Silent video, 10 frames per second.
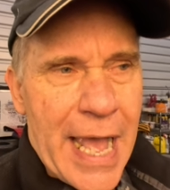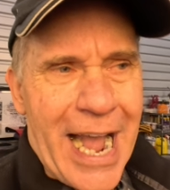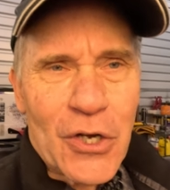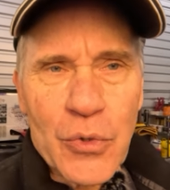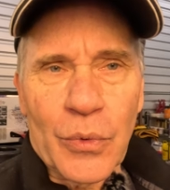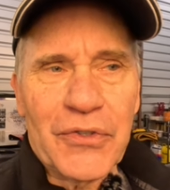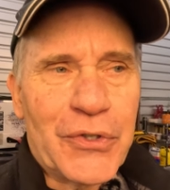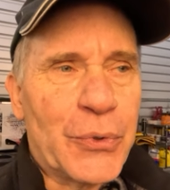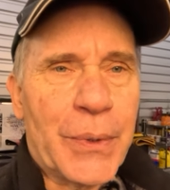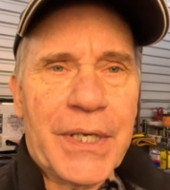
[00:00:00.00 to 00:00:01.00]
actual
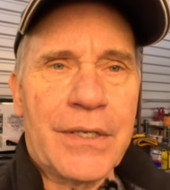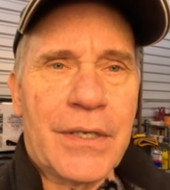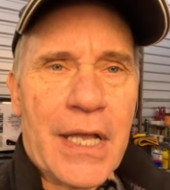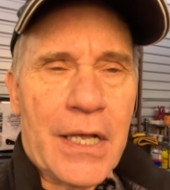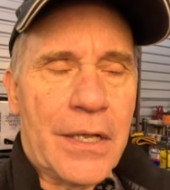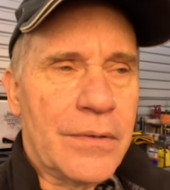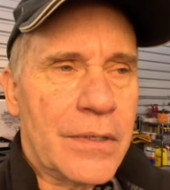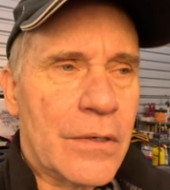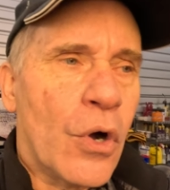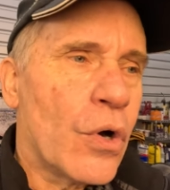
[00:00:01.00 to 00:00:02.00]
doing
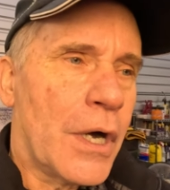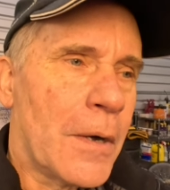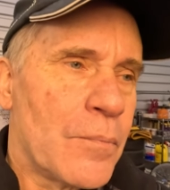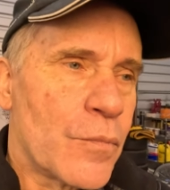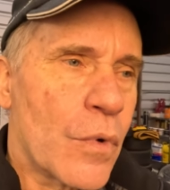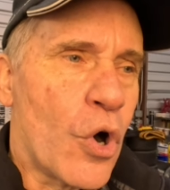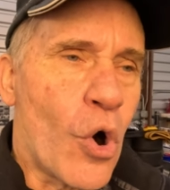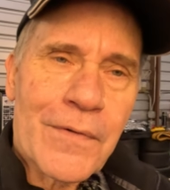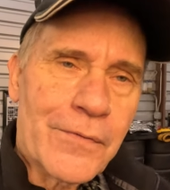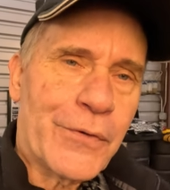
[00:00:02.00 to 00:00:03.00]
and
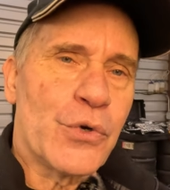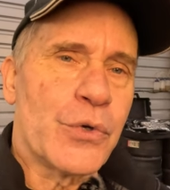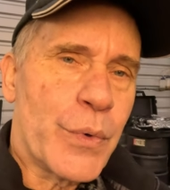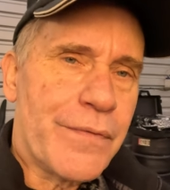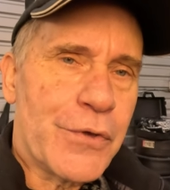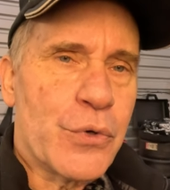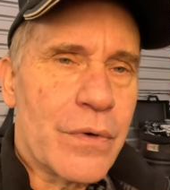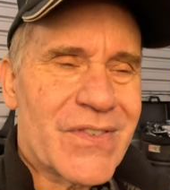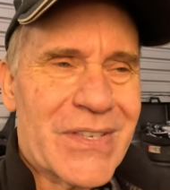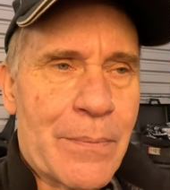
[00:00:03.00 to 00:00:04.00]
overview and review
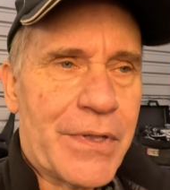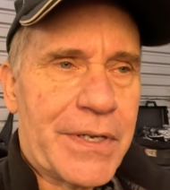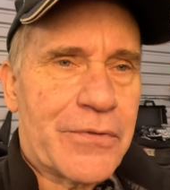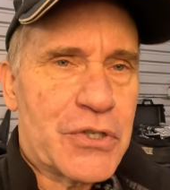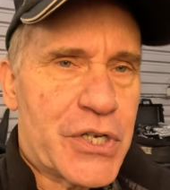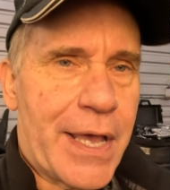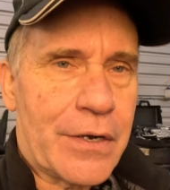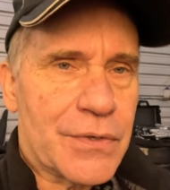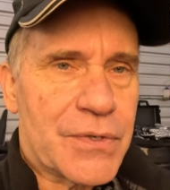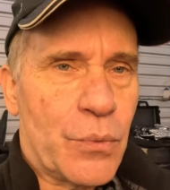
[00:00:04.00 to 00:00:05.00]
of some of the different
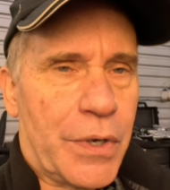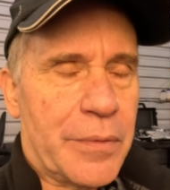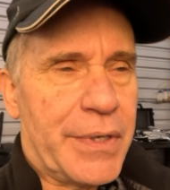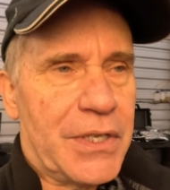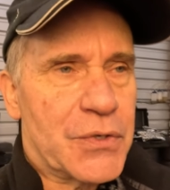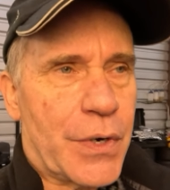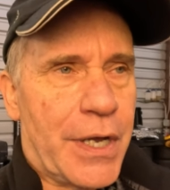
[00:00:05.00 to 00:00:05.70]
channels and what it means,